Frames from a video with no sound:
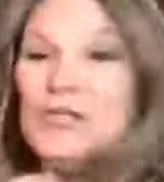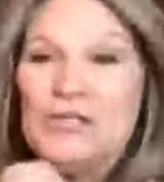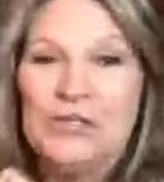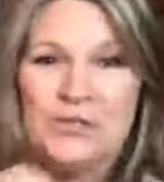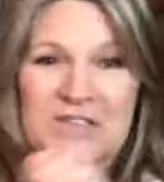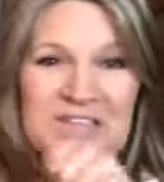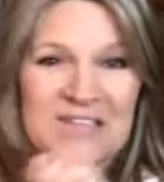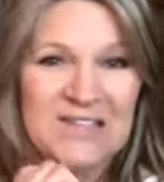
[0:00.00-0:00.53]

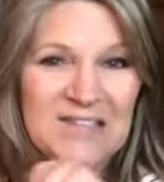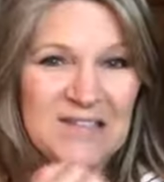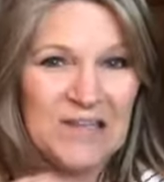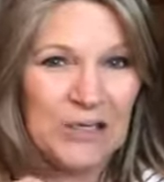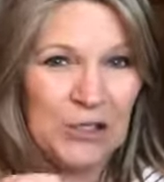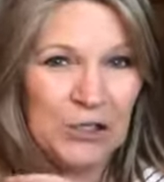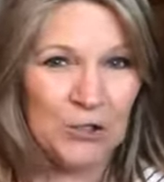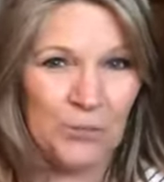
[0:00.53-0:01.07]
use the
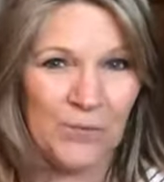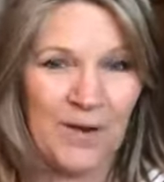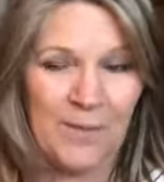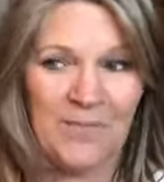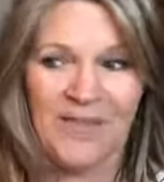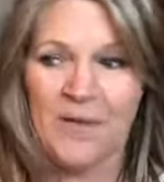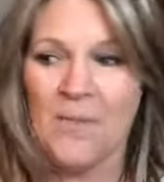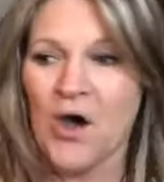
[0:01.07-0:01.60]
stick and you
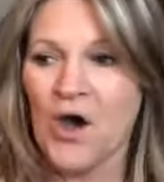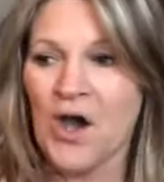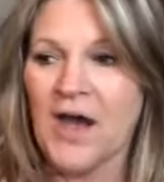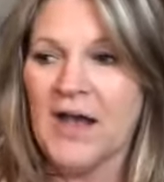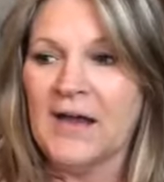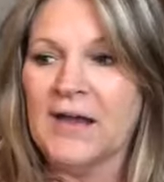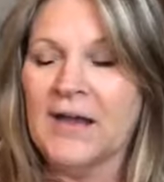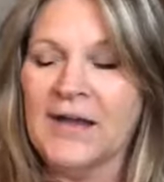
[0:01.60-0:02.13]
rub them
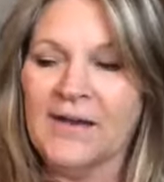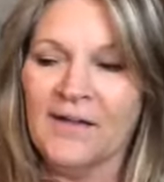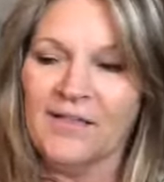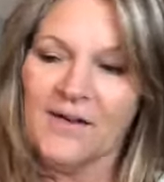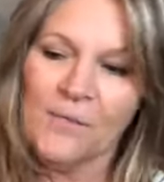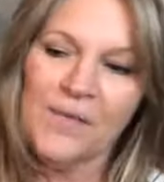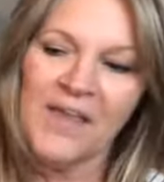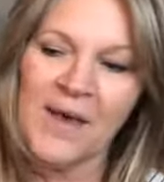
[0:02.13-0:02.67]
on. And I
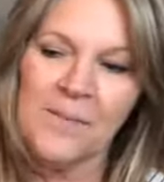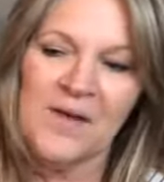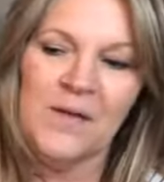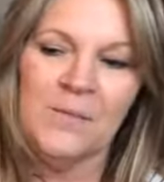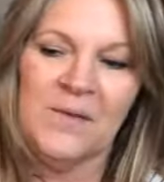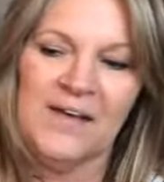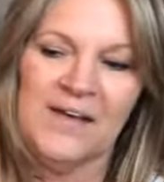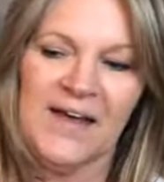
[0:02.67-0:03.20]
thought, well, that
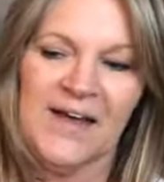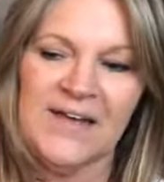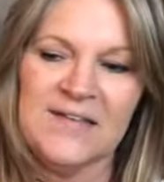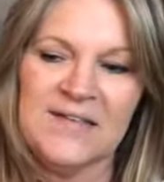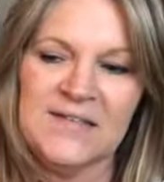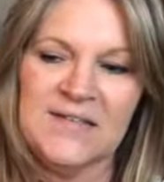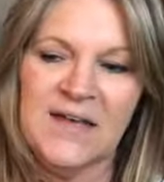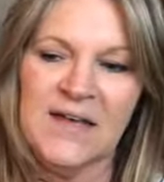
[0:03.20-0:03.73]
might be
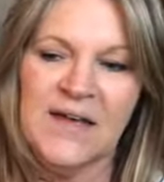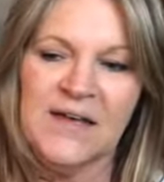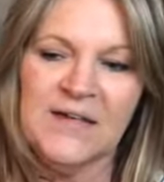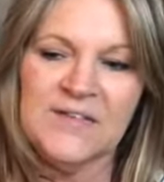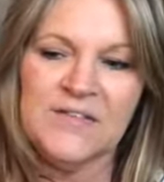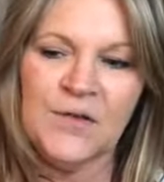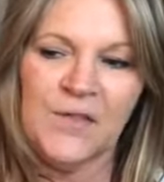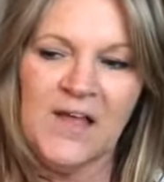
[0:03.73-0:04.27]
nice.
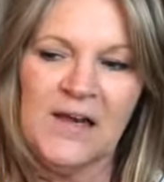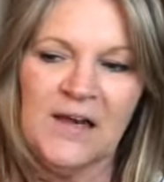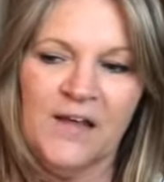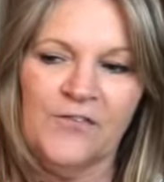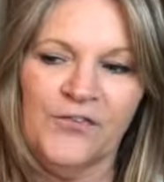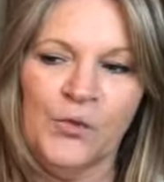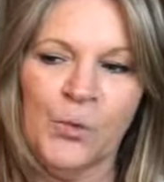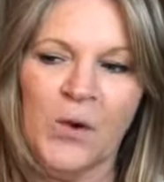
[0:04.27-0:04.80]
So then
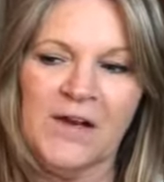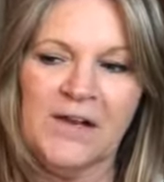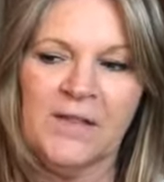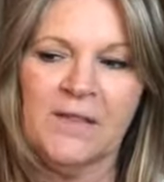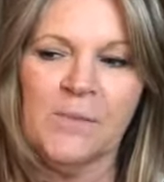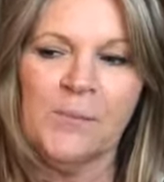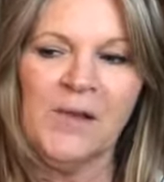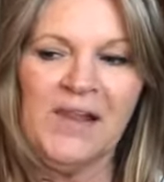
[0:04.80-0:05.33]
if you
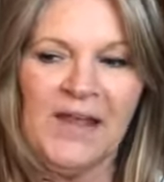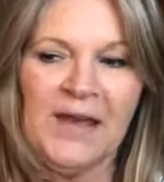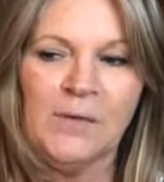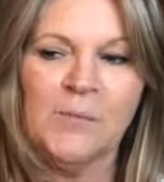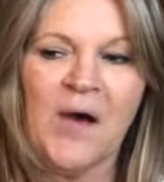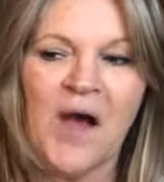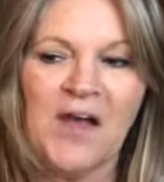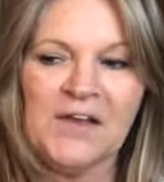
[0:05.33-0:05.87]
wanted the plain
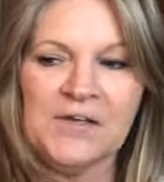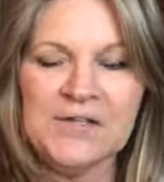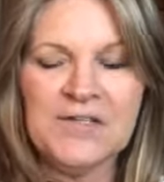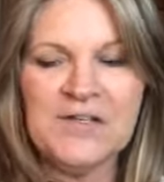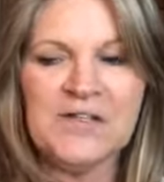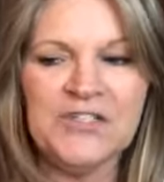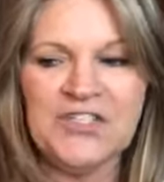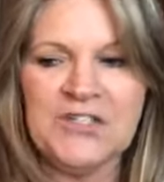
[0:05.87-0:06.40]
pot, you
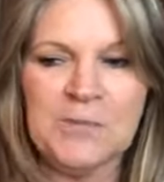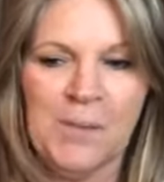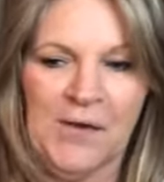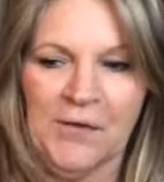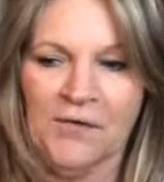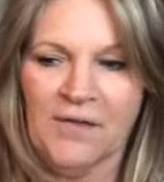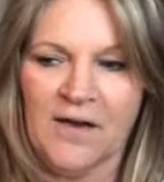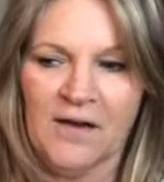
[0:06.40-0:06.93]
can just
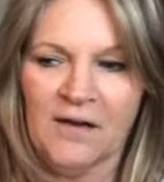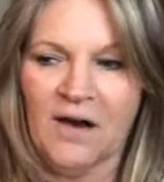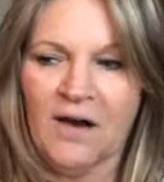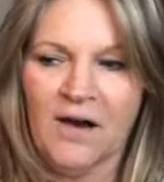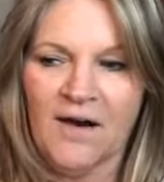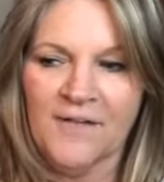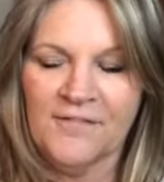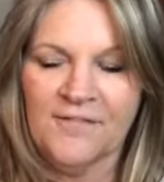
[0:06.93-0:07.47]
peel that
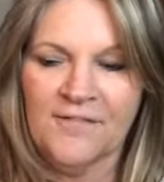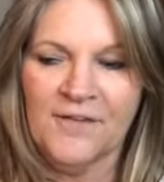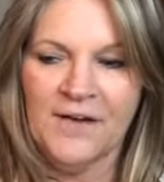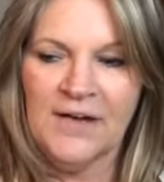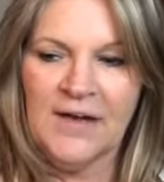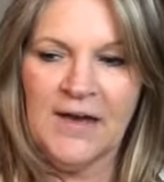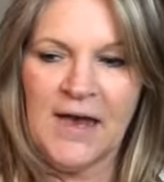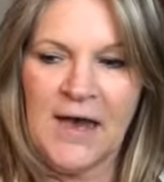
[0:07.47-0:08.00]
off.
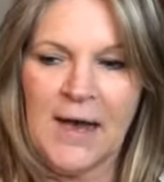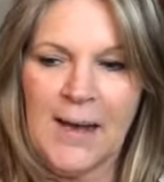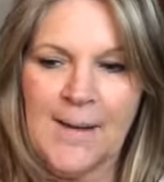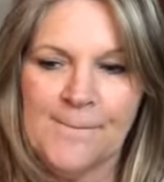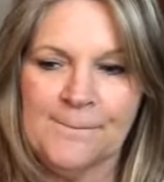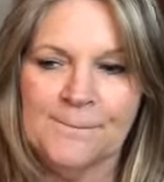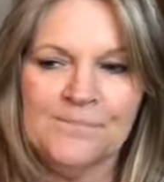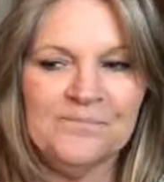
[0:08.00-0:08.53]

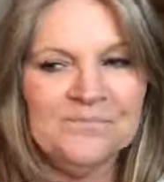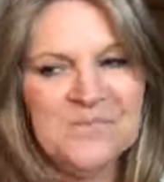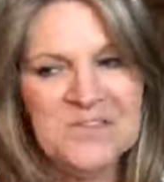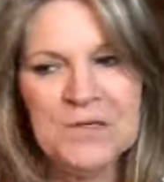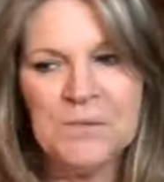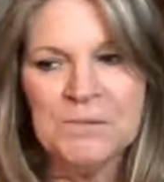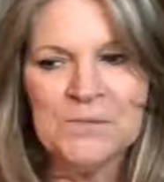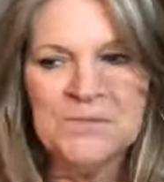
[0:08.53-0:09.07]

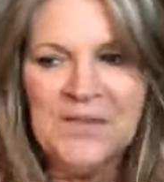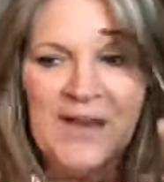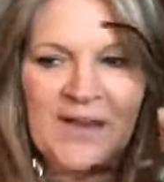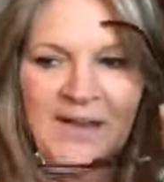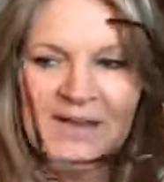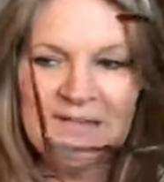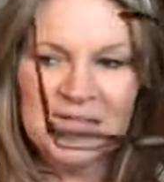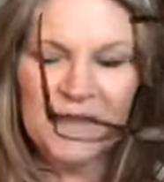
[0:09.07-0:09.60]
So yeah, I
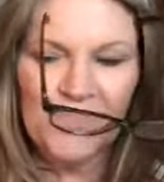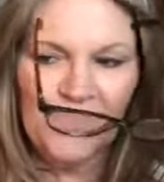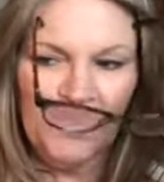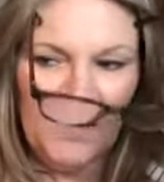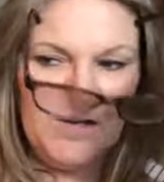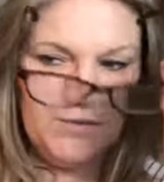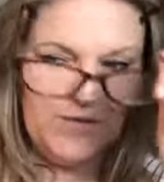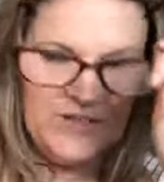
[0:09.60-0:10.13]
guess the only
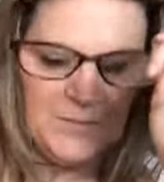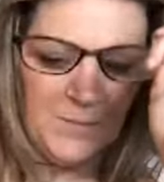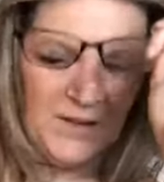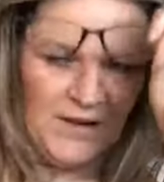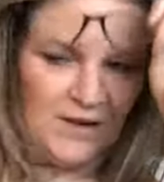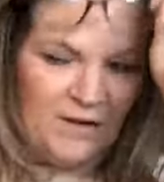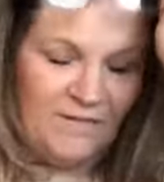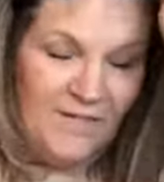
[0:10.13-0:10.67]
way to
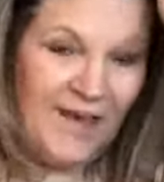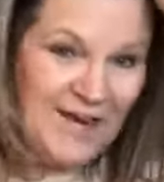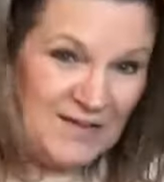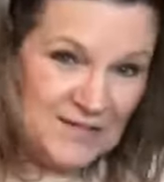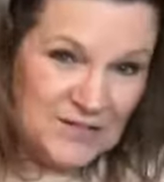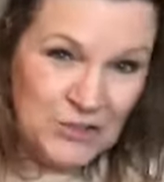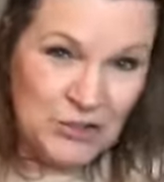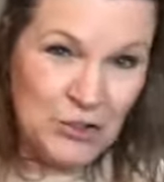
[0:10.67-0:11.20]
explain all that
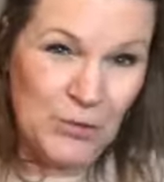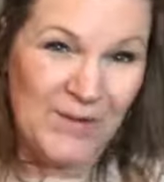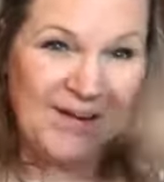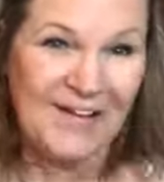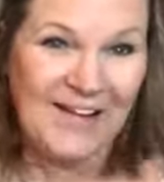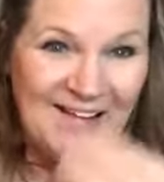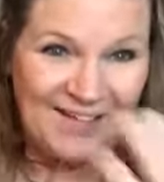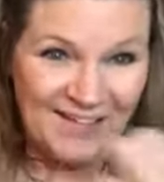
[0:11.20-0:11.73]
is to do it
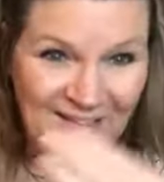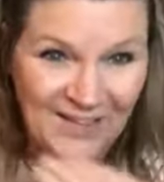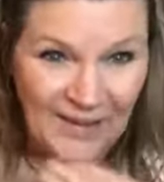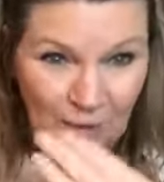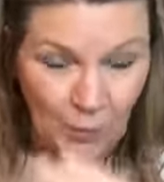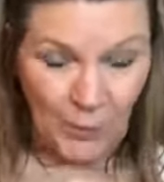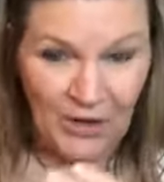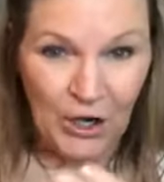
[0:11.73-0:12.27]

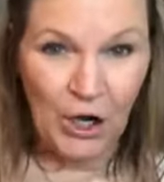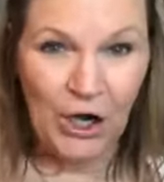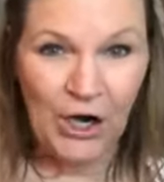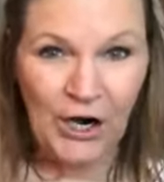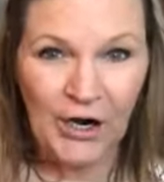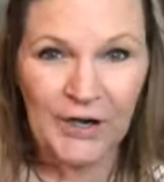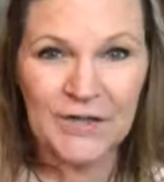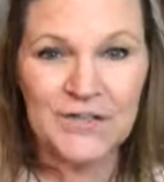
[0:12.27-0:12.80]
like we
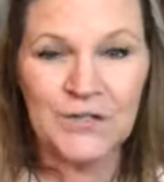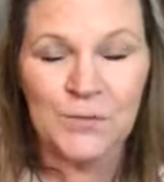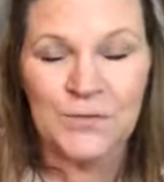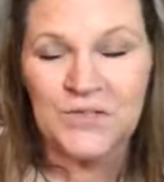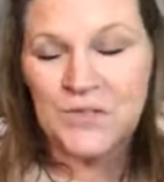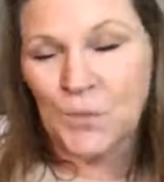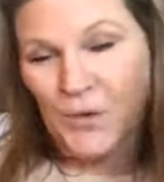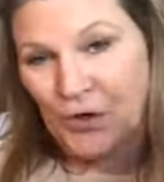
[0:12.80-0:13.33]
are,
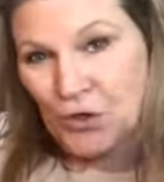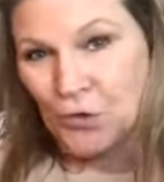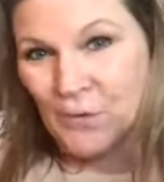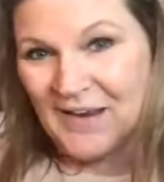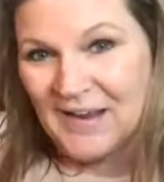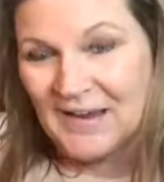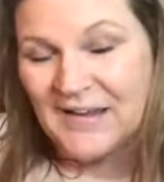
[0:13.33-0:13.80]
so where you get